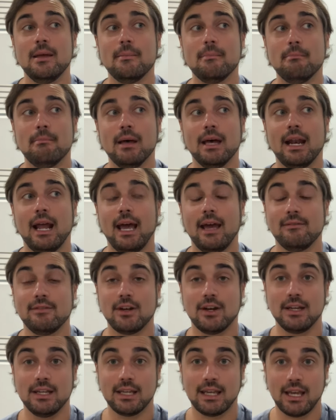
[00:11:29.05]
but I have
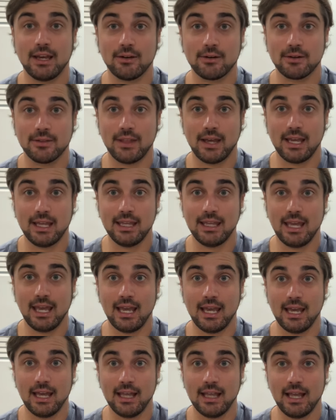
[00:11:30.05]
not encountered that
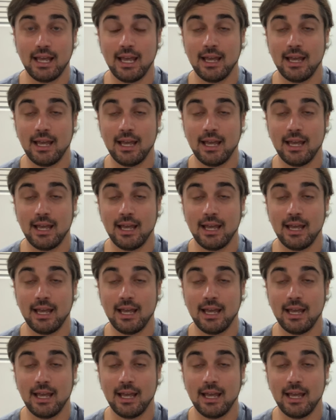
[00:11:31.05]
yet.